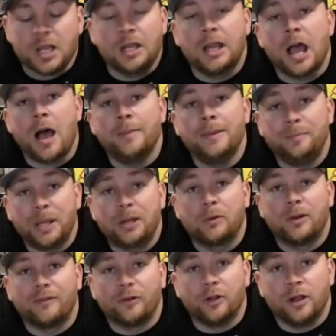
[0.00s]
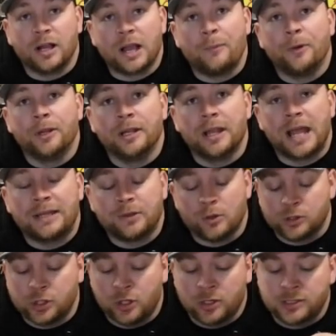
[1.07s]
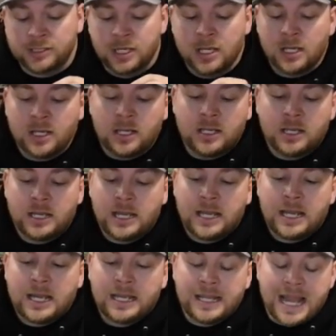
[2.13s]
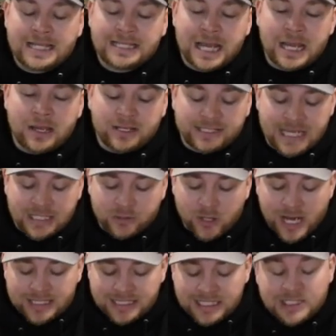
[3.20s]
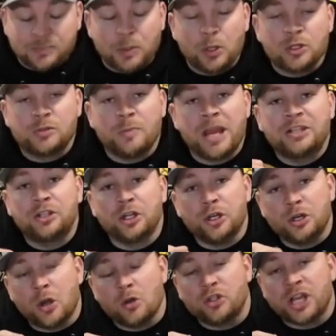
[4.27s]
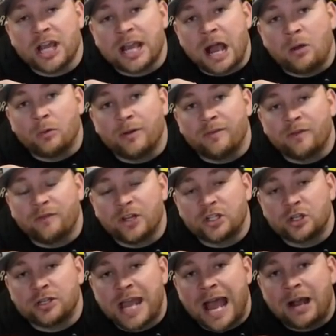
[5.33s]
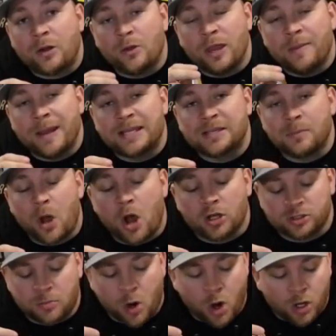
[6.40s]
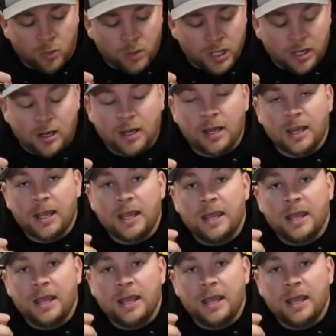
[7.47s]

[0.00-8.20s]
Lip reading: Gommy Big River hook. I really like those hooks. And that's how you accessorize these spoons. Make sure you go check out River Fisher Tackle. They make some awesome hardware.